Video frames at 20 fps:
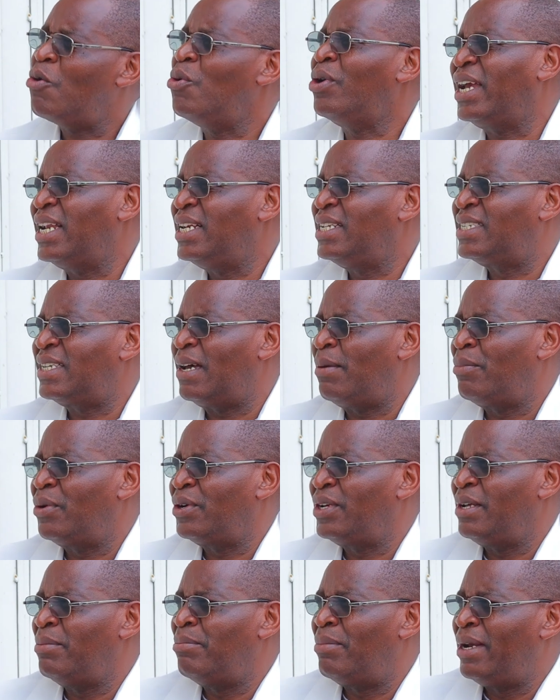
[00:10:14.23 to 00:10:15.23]
How can
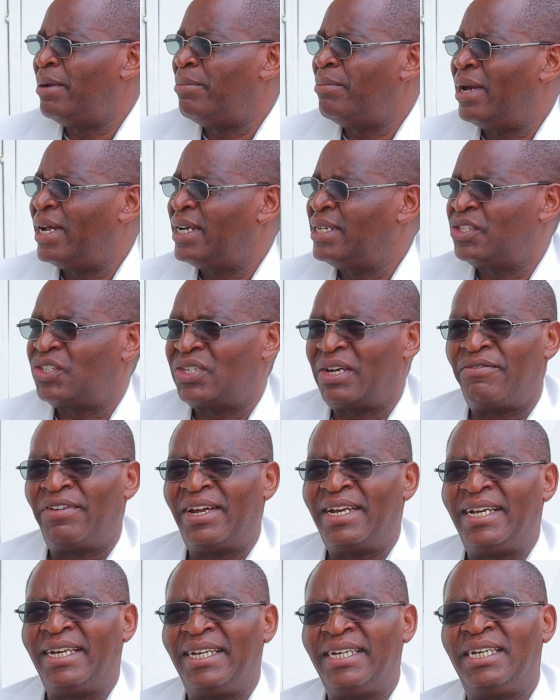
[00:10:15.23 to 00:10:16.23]
somebody implement
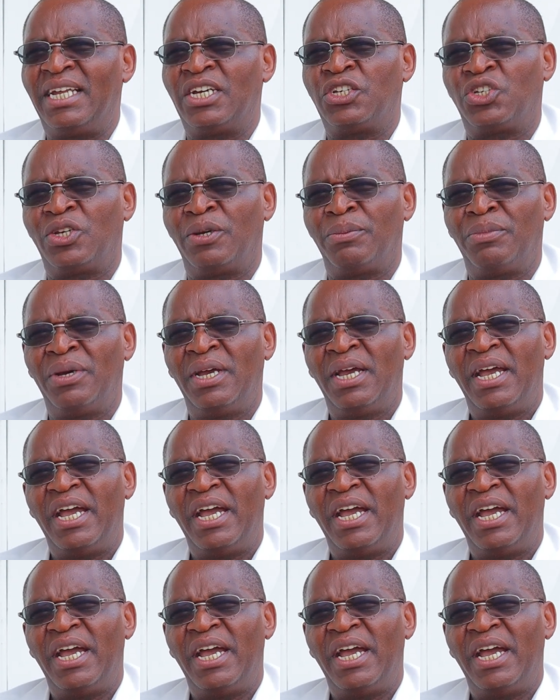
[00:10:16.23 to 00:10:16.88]
servant leadership,